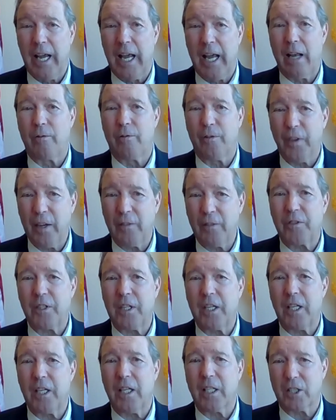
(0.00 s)
and
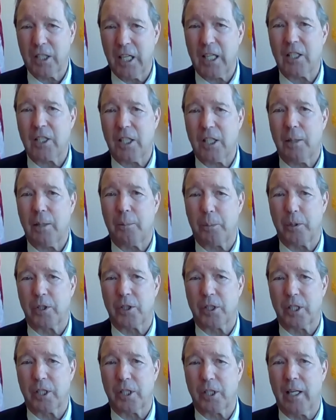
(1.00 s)
50 to
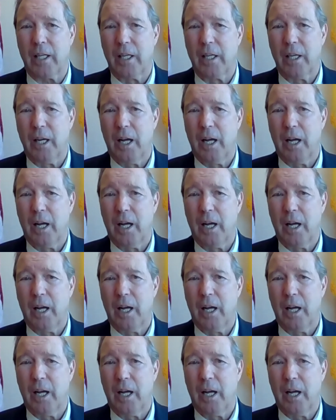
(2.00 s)
60%